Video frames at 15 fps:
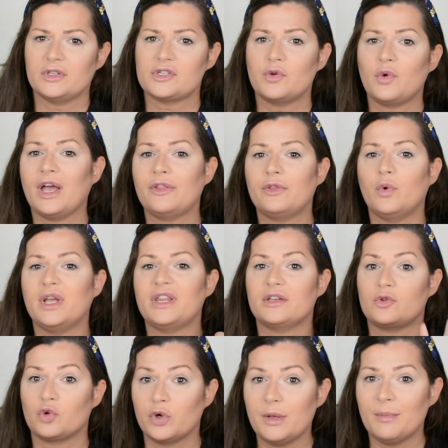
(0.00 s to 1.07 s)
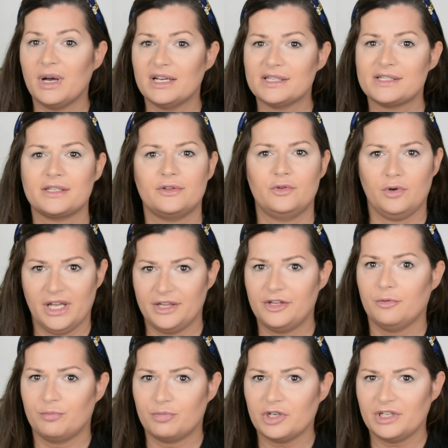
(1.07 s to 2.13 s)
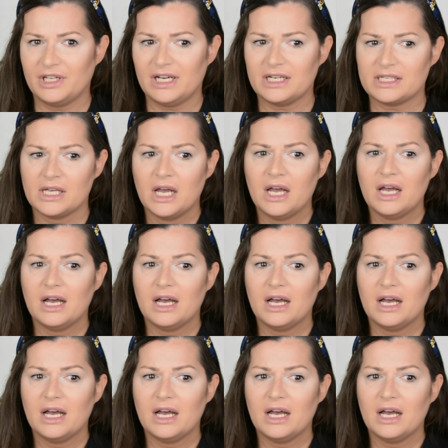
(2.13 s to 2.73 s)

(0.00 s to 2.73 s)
So you had to wait 3 months to get your products